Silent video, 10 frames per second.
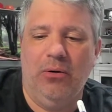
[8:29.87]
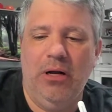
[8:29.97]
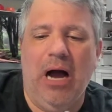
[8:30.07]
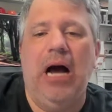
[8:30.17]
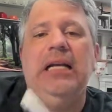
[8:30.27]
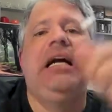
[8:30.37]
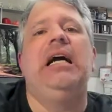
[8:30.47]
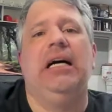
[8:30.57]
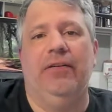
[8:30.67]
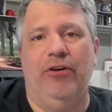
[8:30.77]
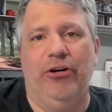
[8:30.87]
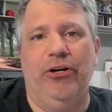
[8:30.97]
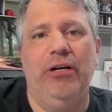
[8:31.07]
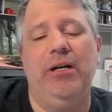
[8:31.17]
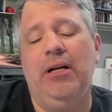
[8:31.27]

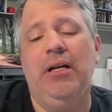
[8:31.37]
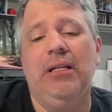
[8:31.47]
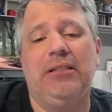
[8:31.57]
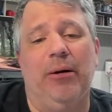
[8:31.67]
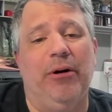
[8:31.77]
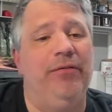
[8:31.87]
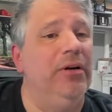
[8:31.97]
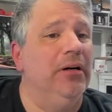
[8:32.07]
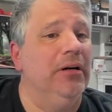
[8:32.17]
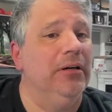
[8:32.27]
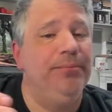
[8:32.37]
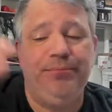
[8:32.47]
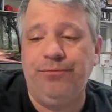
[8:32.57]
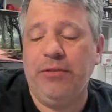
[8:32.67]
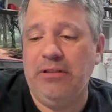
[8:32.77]
uncover some of the
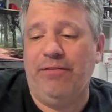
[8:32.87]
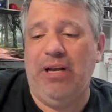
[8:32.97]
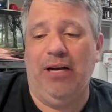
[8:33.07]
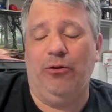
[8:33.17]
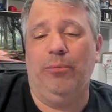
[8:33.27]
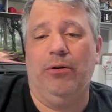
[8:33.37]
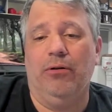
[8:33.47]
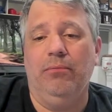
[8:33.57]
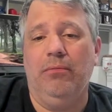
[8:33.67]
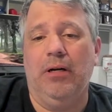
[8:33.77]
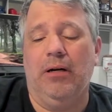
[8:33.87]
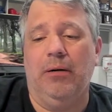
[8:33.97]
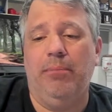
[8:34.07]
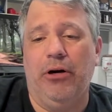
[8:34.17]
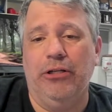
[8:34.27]
valuable
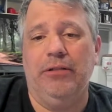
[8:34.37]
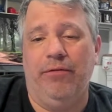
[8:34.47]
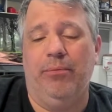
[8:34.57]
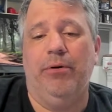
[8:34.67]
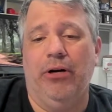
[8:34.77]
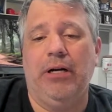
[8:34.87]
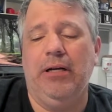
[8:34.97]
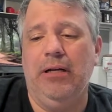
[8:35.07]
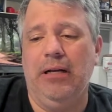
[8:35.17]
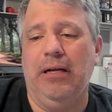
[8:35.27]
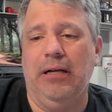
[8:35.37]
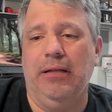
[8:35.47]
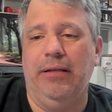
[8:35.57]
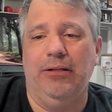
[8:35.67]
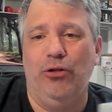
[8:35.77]
parts of the book,
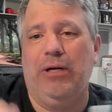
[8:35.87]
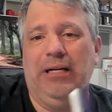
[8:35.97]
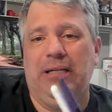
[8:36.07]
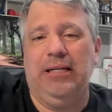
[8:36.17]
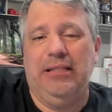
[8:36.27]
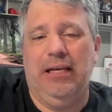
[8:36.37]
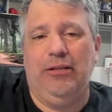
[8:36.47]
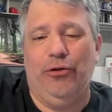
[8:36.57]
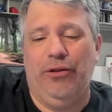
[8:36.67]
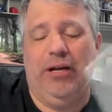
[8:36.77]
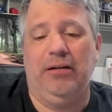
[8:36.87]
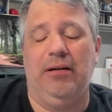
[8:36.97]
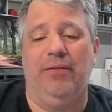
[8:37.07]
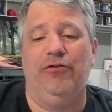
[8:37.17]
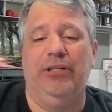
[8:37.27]
and then you can continue the
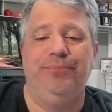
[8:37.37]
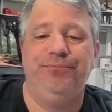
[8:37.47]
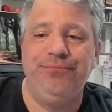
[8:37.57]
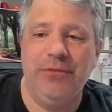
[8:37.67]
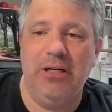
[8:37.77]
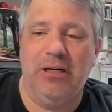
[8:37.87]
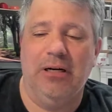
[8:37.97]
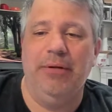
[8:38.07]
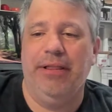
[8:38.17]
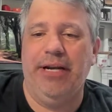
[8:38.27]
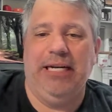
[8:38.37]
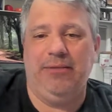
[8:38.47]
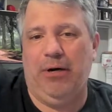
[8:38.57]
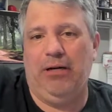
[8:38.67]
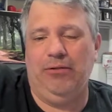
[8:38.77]
uncovering in the next
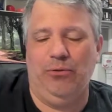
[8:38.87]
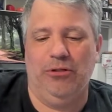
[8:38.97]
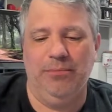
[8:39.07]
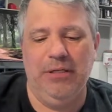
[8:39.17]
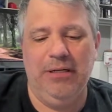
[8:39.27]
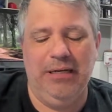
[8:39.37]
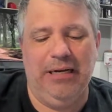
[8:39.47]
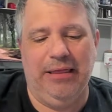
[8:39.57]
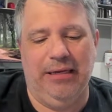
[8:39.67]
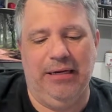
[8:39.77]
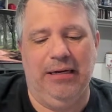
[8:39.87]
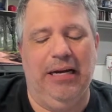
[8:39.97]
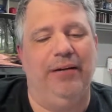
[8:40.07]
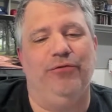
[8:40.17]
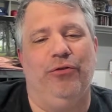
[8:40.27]
module and then
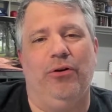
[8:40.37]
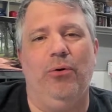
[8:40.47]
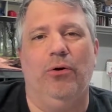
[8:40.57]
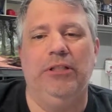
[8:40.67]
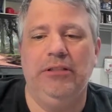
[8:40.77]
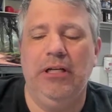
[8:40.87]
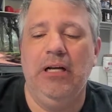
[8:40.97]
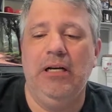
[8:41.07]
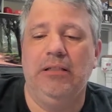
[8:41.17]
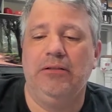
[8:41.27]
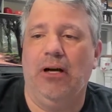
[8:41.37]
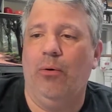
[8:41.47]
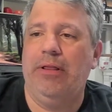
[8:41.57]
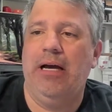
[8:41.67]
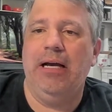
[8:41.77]
after the course. And so
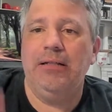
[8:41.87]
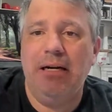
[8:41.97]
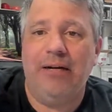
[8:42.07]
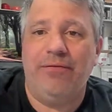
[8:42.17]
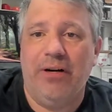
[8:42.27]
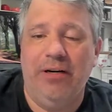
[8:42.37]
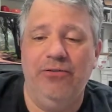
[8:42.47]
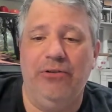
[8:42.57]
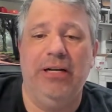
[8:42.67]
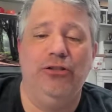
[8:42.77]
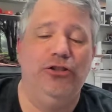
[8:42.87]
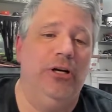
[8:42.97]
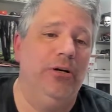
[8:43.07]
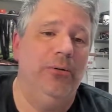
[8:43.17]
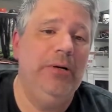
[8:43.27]
with that, have fun reading
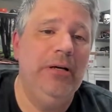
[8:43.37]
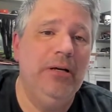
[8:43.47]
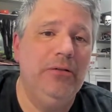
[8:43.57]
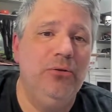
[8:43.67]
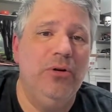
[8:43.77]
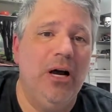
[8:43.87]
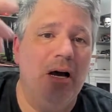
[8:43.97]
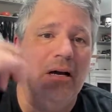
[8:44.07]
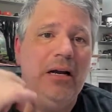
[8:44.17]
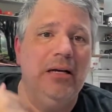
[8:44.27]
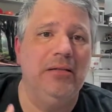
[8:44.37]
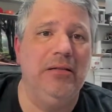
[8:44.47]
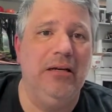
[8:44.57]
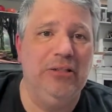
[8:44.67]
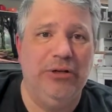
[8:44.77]
Job. Do not
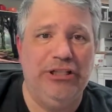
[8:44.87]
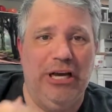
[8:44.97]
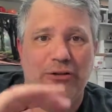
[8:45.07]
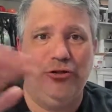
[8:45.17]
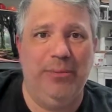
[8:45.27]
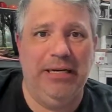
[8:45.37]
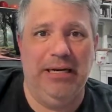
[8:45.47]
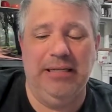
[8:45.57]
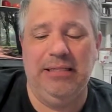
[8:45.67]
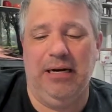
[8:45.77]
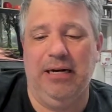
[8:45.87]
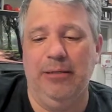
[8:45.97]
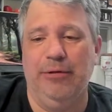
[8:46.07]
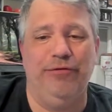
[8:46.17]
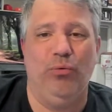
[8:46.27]
hesitate to reach out to me
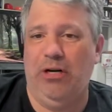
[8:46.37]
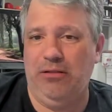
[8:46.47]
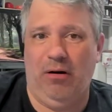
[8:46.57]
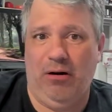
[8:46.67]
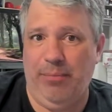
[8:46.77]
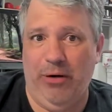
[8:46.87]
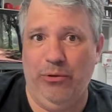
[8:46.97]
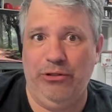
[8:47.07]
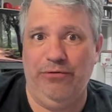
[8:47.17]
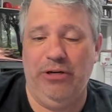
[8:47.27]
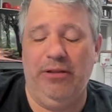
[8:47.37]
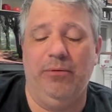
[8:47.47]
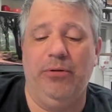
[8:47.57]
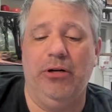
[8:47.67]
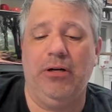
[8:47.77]
anytime if you want to talk about what you've read in the
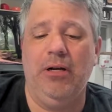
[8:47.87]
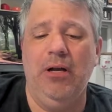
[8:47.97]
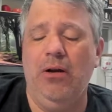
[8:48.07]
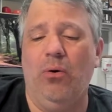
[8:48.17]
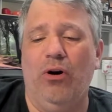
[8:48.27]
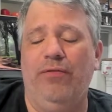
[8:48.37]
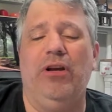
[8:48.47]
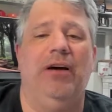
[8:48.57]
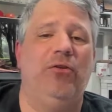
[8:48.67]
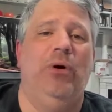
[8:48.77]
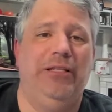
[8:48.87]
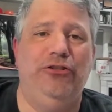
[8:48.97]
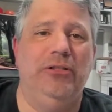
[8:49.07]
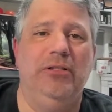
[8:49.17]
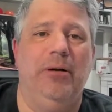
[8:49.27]
book, or if you have
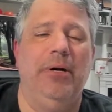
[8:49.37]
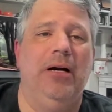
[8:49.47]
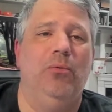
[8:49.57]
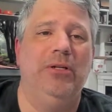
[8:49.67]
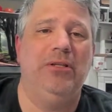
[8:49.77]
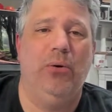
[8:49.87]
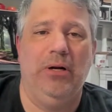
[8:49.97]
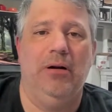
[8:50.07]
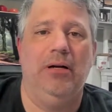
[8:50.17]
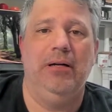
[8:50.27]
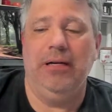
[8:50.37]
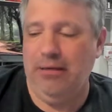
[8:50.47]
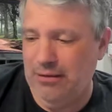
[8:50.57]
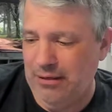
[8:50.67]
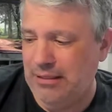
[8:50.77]
questions about what's going on in
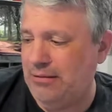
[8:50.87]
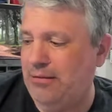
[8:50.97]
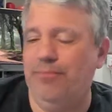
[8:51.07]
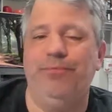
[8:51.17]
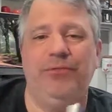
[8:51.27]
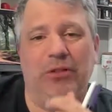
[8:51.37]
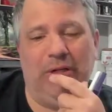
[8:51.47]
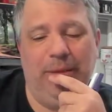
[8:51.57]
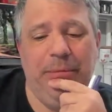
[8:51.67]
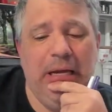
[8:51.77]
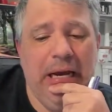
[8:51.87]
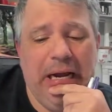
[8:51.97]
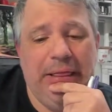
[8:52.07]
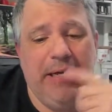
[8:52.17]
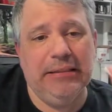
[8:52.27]
class. Okay,
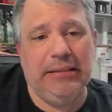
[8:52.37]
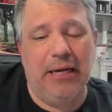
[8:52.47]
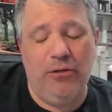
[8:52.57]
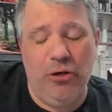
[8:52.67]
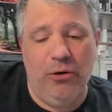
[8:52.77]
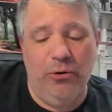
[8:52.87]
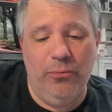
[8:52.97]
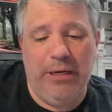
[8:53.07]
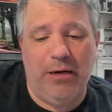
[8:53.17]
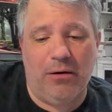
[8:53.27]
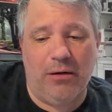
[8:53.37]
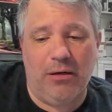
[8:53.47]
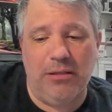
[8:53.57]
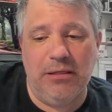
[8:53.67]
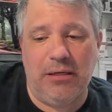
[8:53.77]
and then stay tuned,
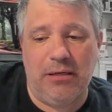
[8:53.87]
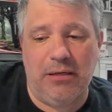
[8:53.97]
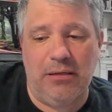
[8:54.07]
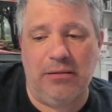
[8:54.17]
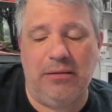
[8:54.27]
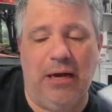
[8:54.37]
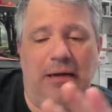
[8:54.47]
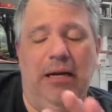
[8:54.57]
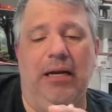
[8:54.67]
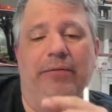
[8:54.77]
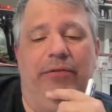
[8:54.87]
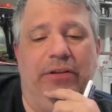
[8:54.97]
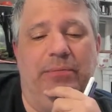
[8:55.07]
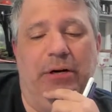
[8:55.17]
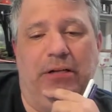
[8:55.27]
because the second half of
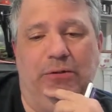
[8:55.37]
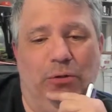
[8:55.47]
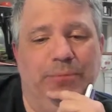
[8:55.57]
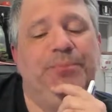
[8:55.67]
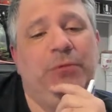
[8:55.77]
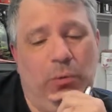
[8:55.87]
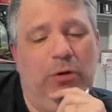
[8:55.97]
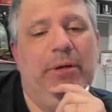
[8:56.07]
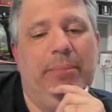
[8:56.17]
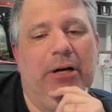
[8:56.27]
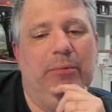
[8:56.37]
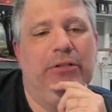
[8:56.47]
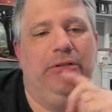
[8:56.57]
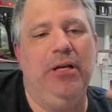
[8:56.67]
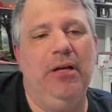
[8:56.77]
this module will be
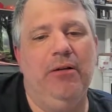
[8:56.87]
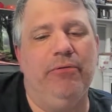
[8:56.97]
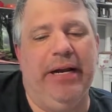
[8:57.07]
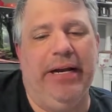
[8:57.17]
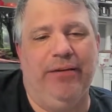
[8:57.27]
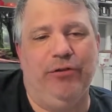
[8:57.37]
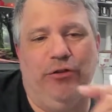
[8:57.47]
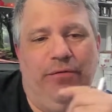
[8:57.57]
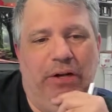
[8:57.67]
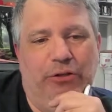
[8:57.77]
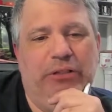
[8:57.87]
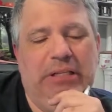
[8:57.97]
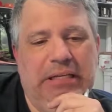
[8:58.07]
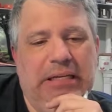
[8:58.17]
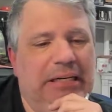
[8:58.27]
published right after you finish
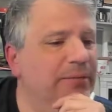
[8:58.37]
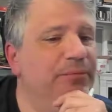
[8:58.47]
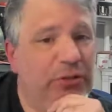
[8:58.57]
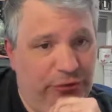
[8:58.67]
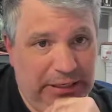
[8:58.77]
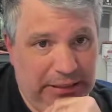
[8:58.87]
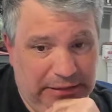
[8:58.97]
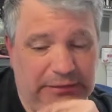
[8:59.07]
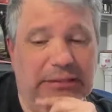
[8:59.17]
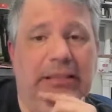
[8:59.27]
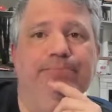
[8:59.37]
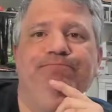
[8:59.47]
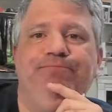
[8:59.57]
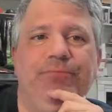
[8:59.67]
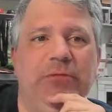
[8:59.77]
the reading exam.
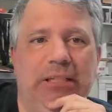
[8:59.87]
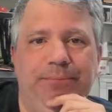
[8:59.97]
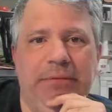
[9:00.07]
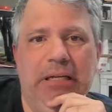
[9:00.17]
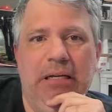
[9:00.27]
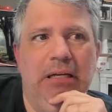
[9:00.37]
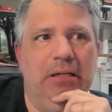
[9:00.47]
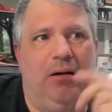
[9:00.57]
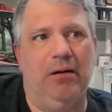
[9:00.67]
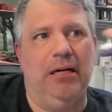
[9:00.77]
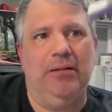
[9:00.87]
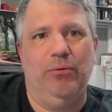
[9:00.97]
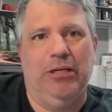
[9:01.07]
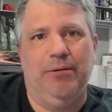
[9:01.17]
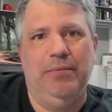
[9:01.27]
Okay, all right,
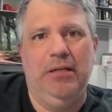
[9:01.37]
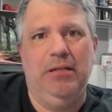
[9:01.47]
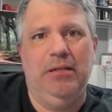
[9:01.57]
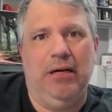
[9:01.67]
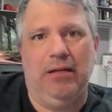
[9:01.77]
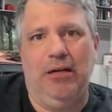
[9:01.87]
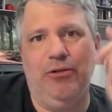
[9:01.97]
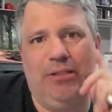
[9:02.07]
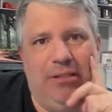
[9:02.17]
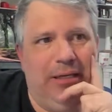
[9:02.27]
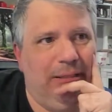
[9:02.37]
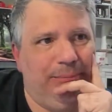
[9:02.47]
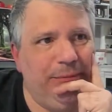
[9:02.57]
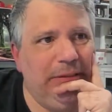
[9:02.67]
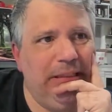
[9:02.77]
well, adios and